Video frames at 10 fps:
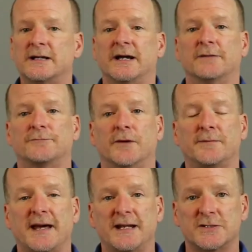and from
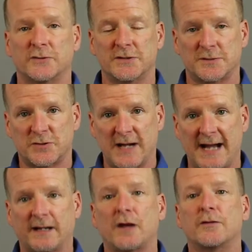that he is going to
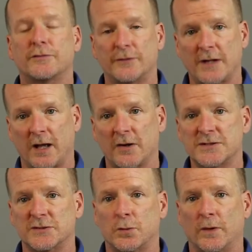subtract
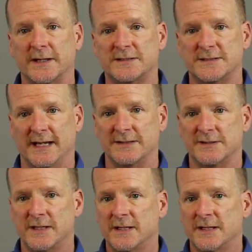$3.20.